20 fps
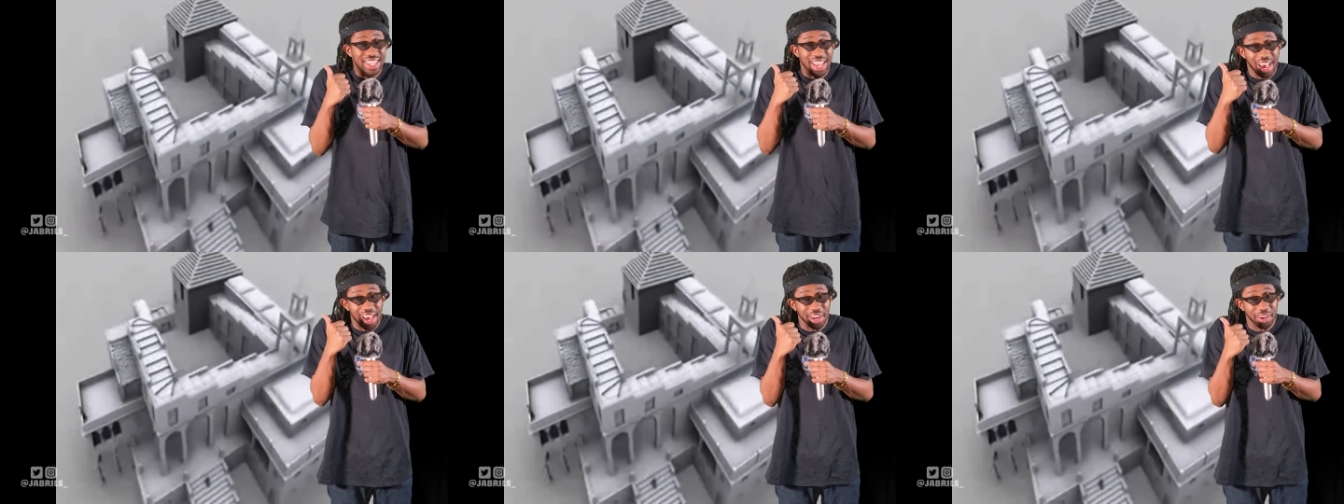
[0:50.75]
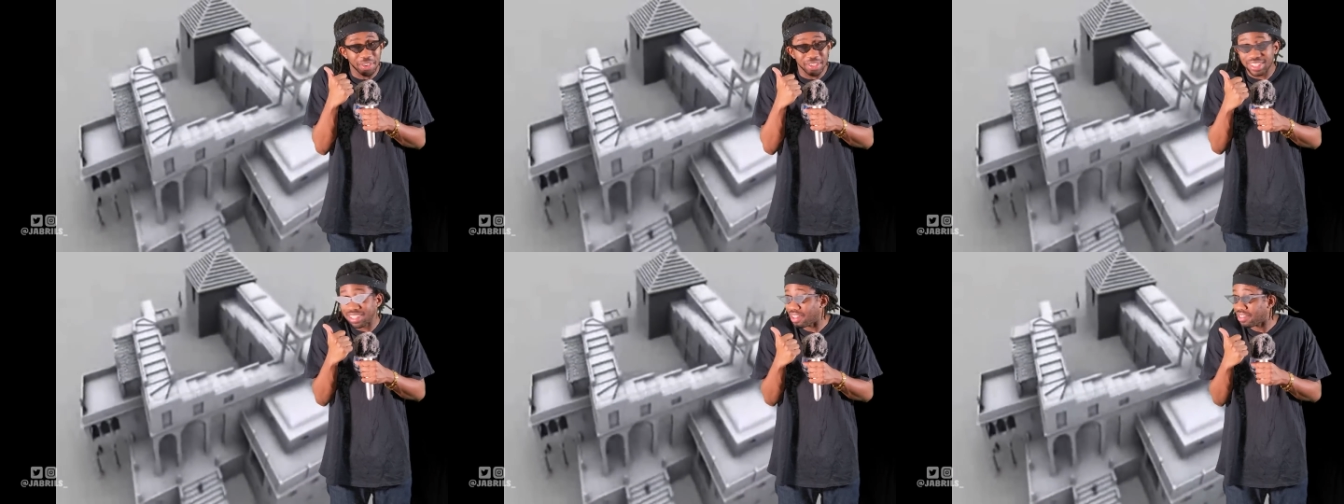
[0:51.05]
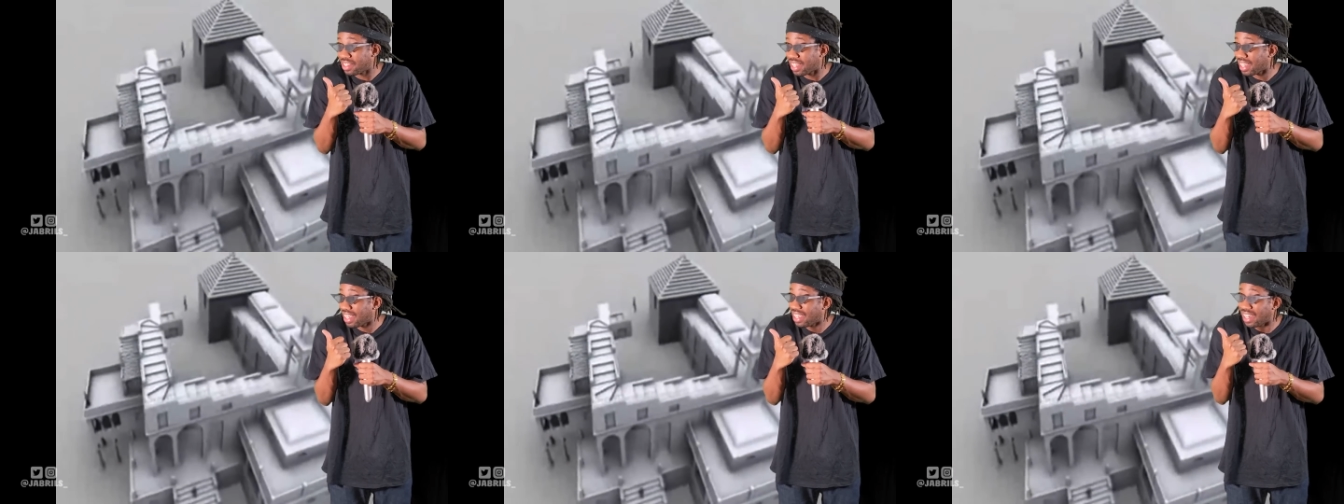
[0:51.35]
Tanner is
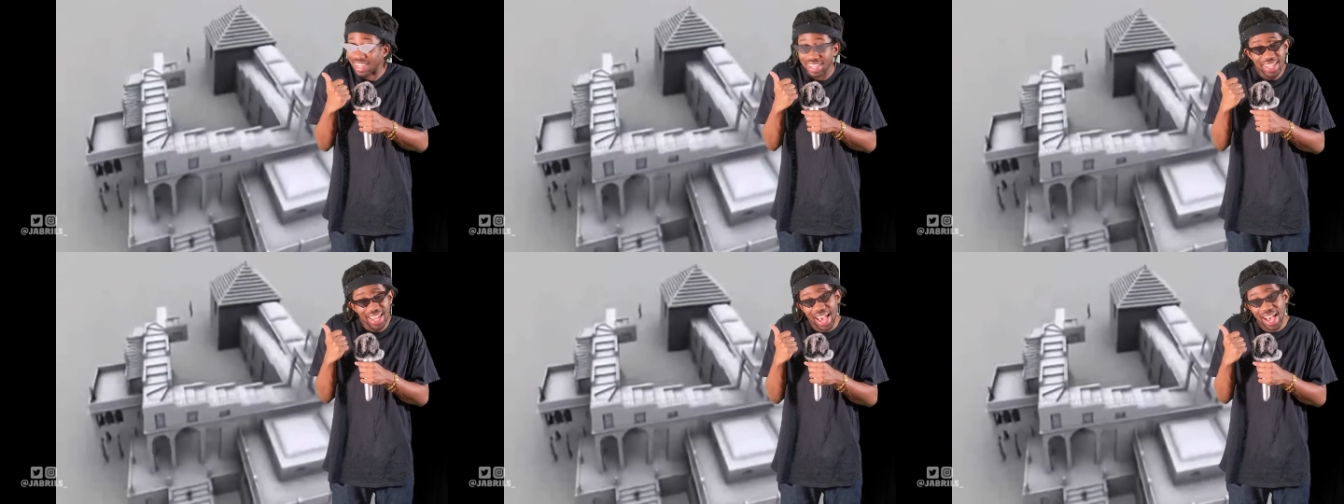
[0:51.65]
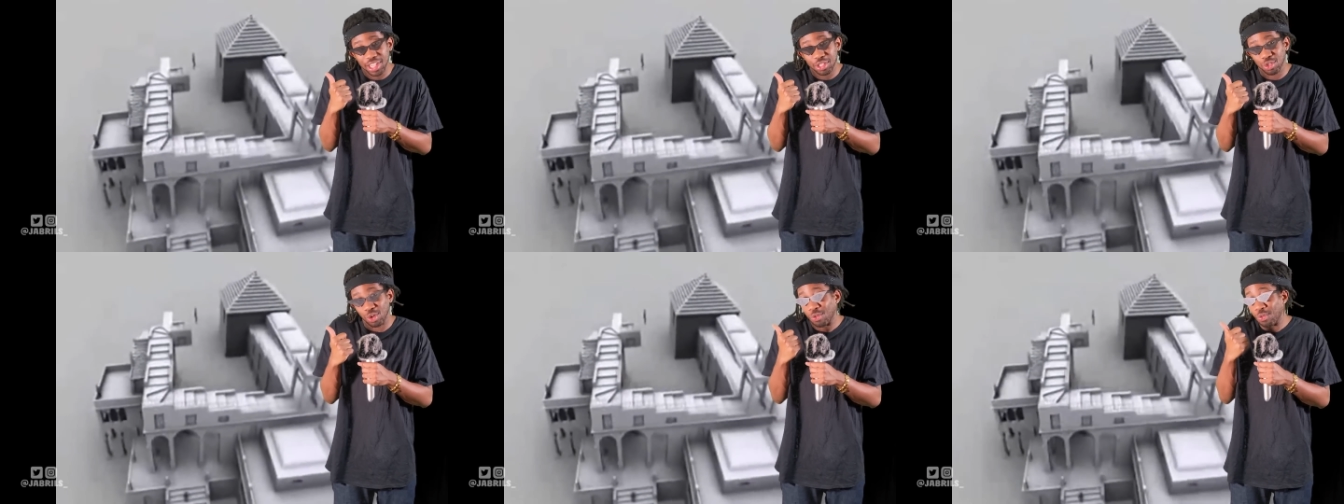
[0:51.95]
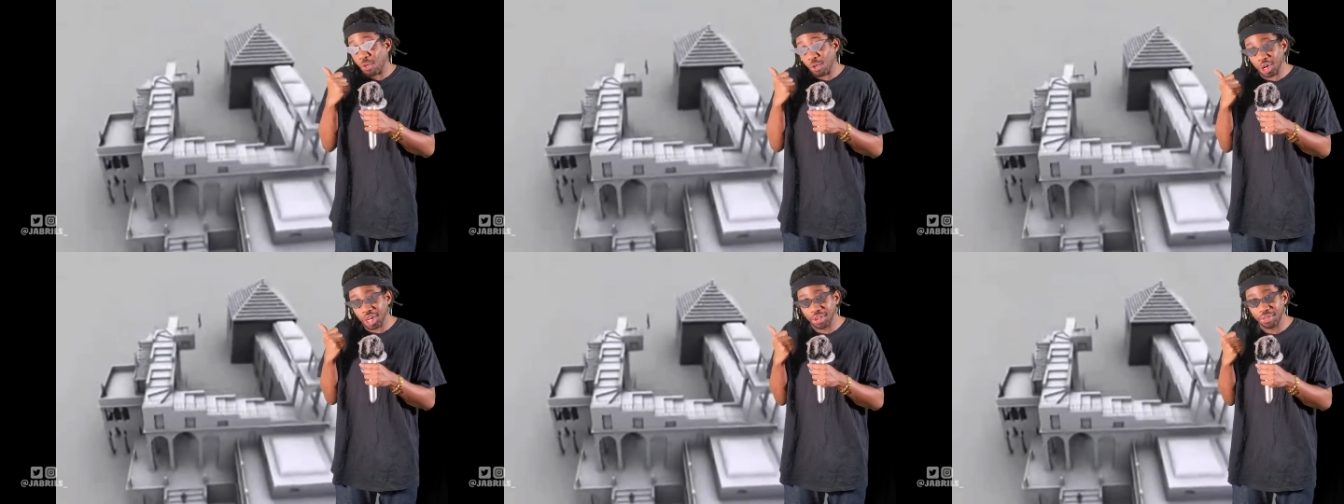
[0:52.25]
now taking a casual
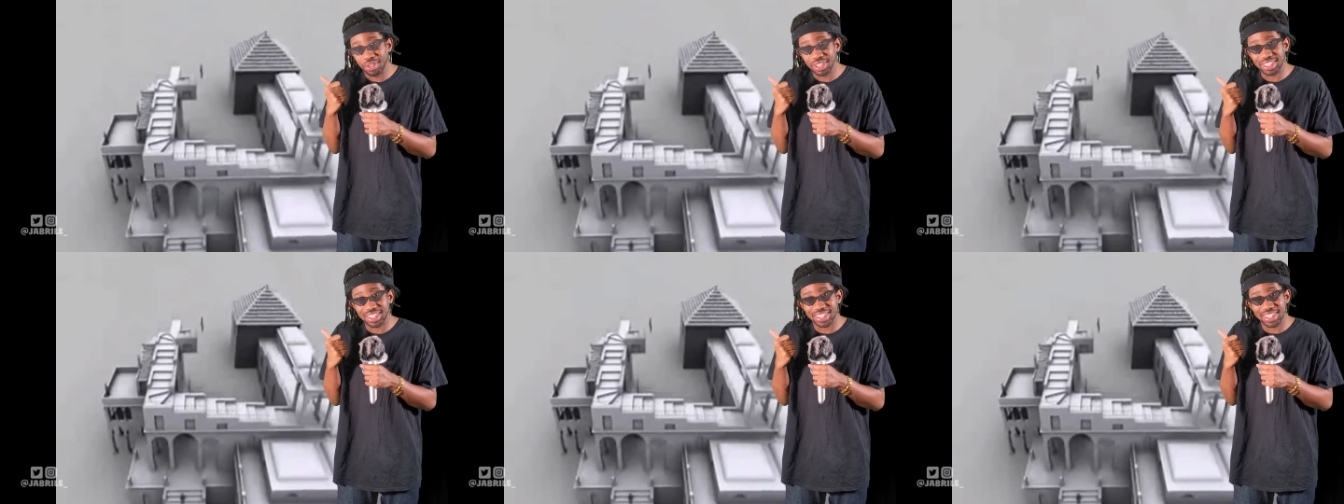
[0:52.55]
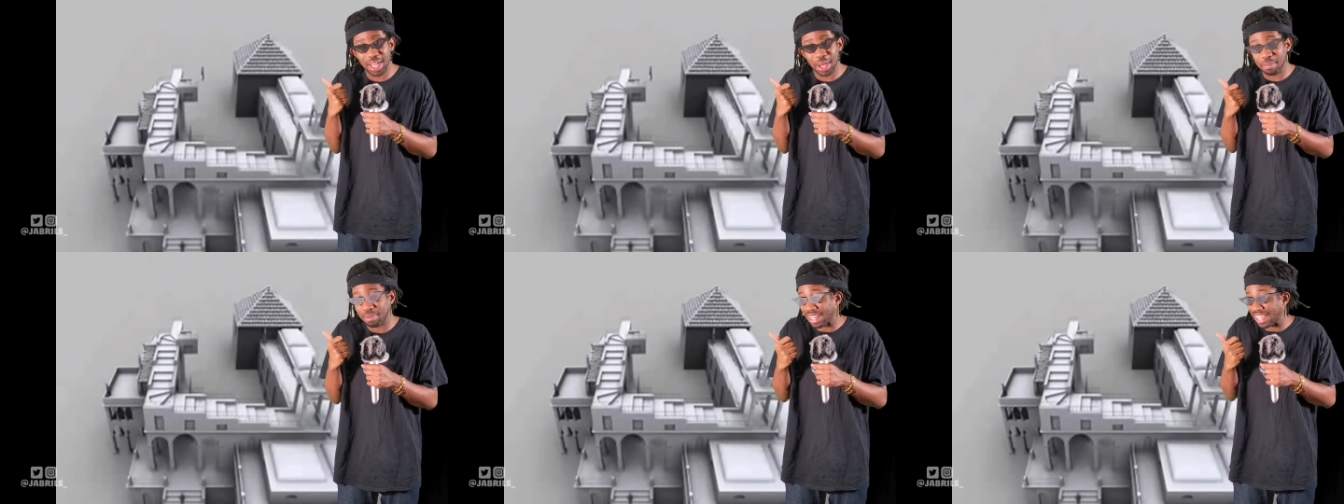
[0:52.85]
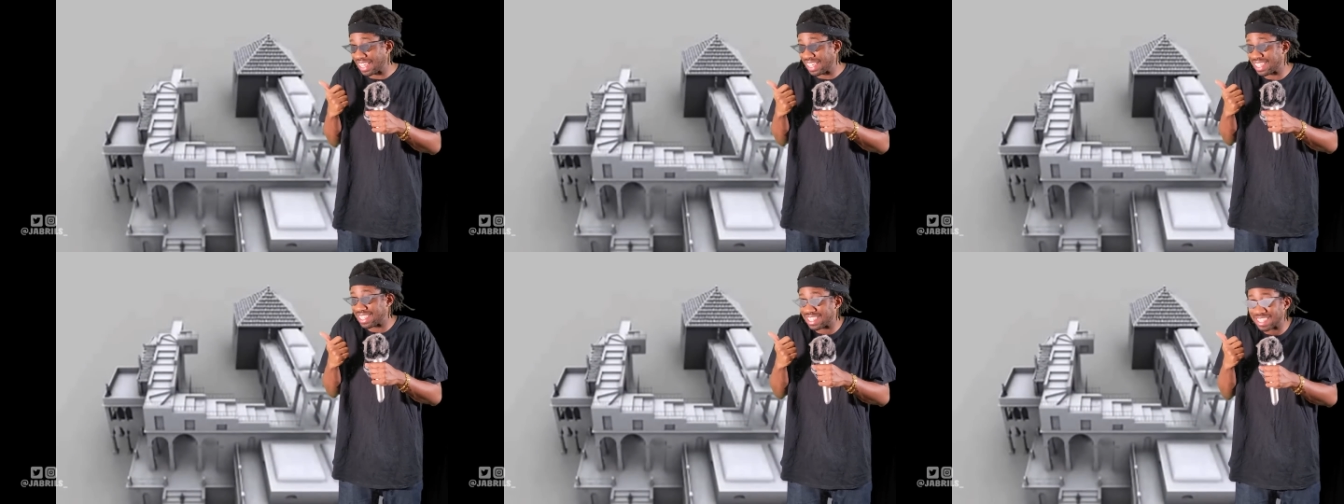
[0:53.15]
forty foot step
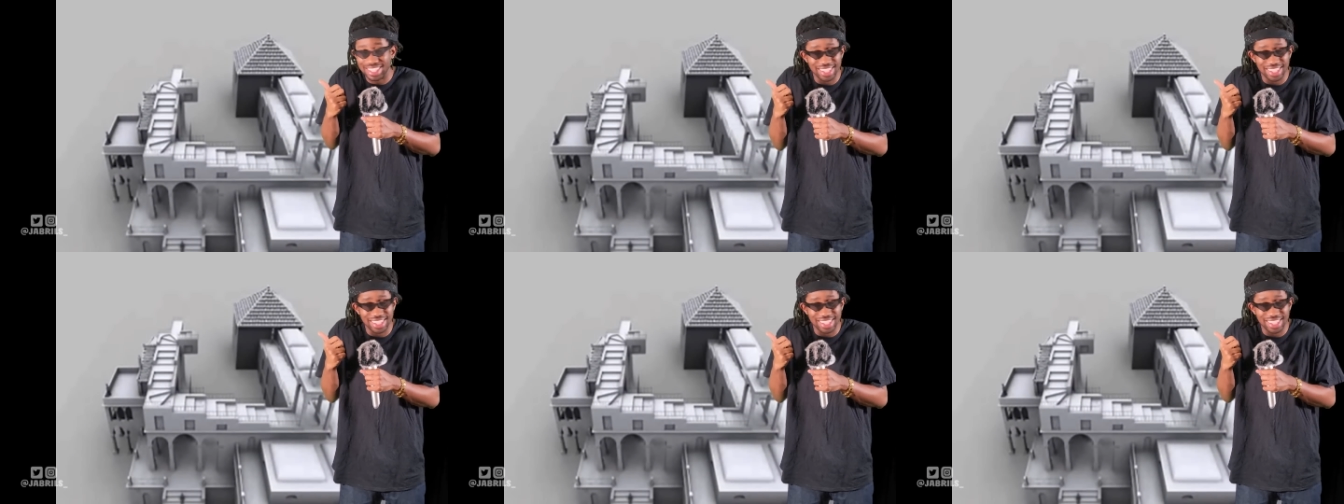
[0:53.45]
like it's